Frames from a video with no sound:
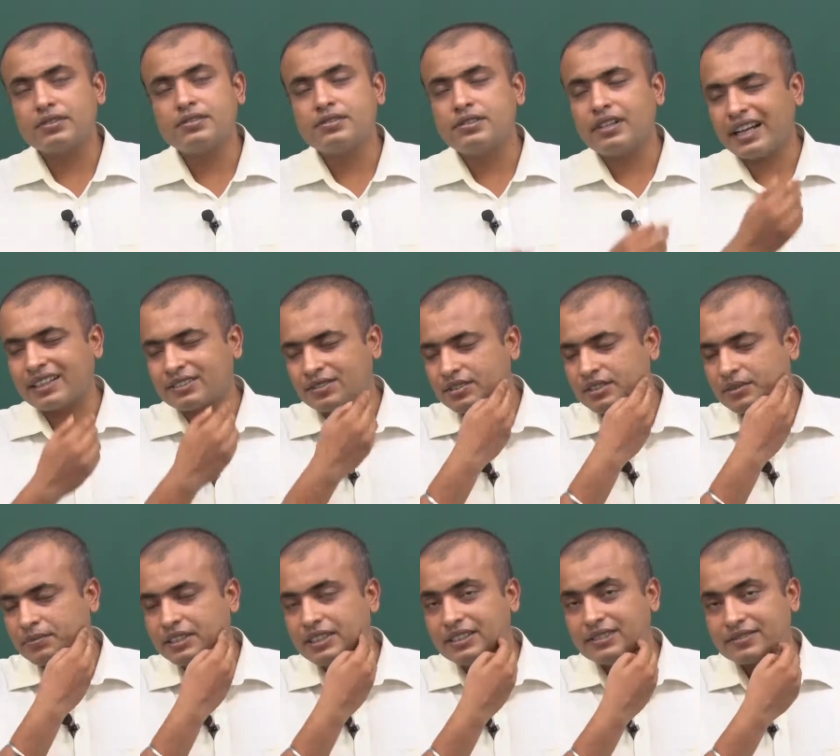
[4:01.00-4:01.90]
who actually
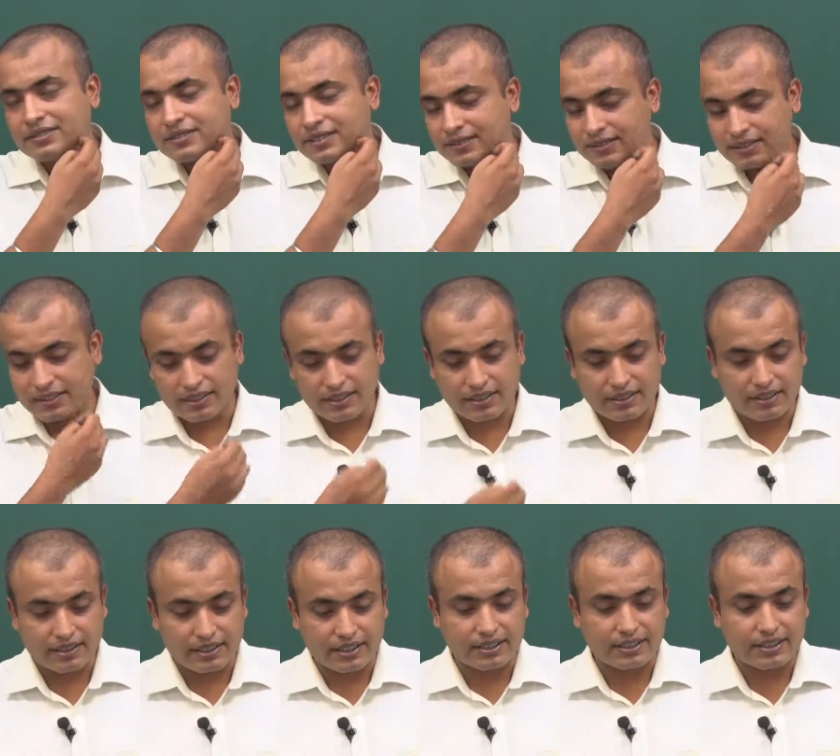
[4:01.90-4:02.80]
believe
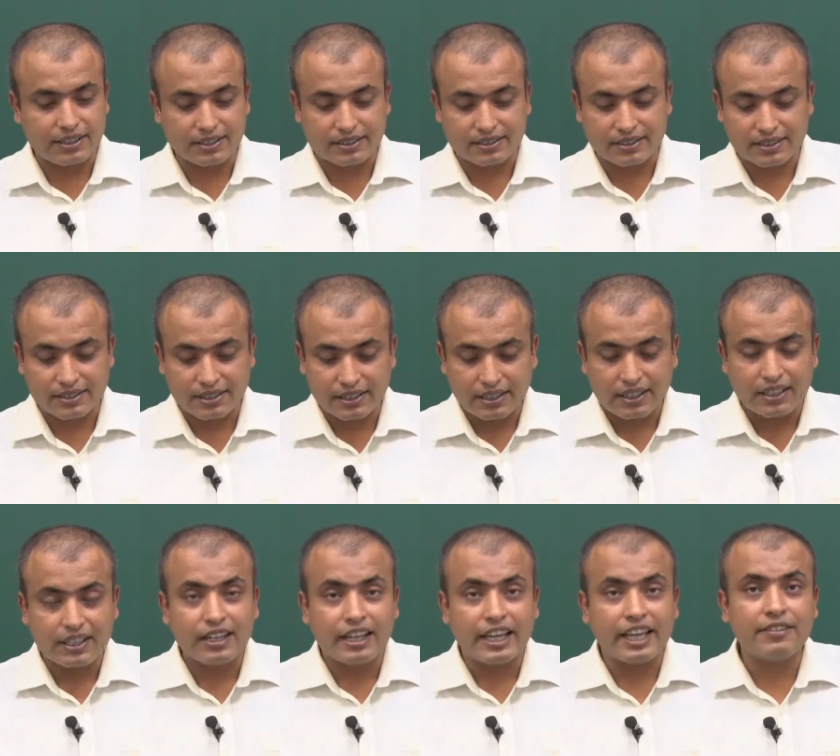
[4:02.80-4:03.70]
that it is
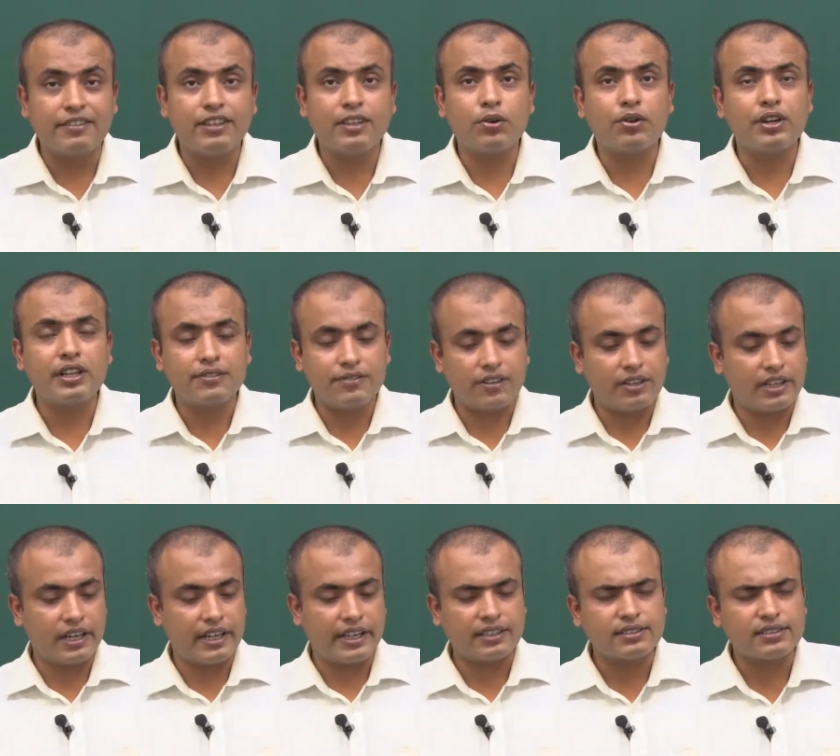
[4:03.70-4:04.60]
heavy coding for
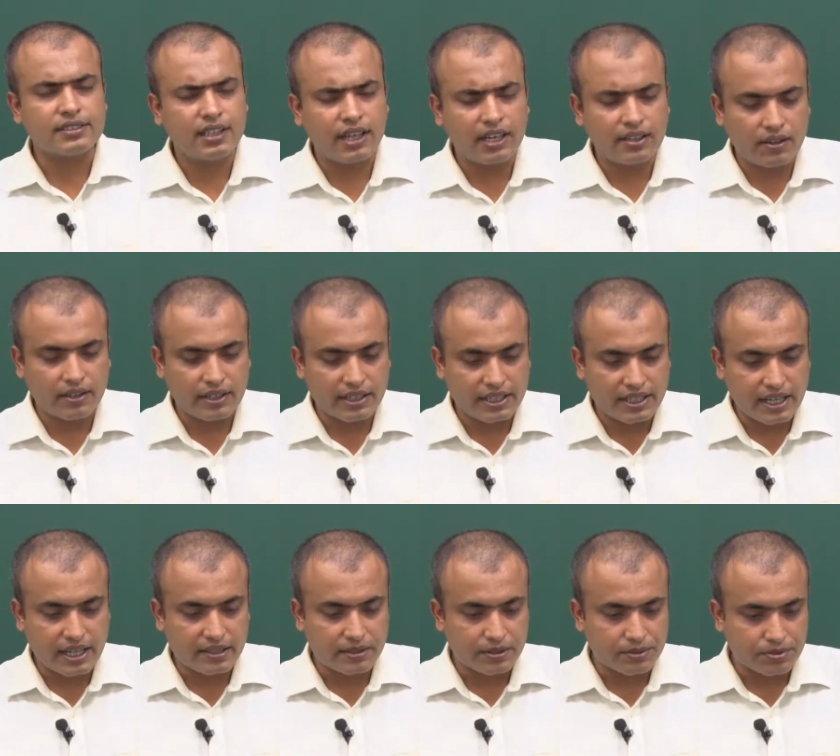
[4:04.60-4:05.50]
text are not
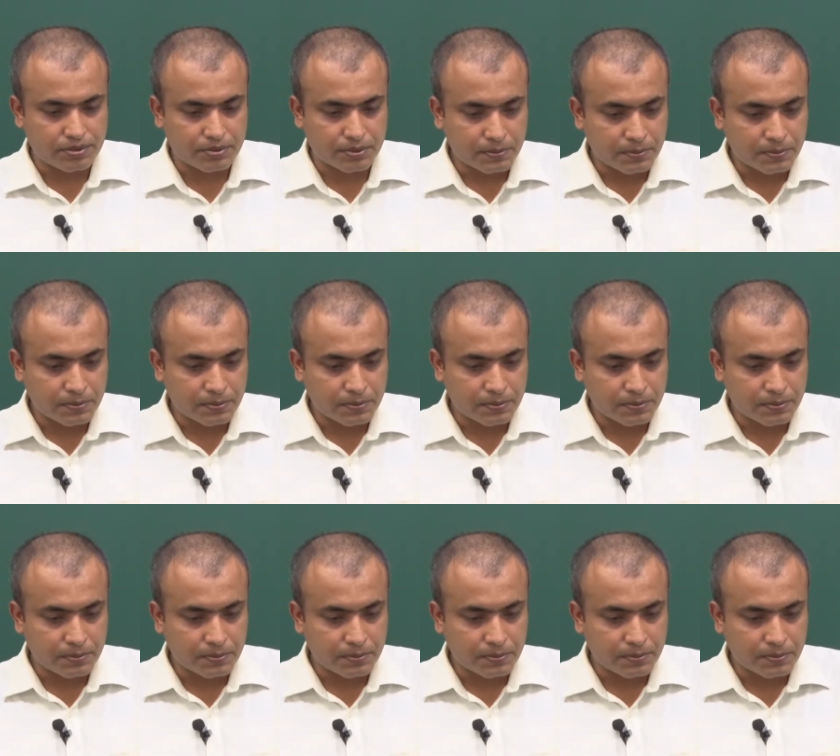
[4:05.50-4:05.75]
entirely true.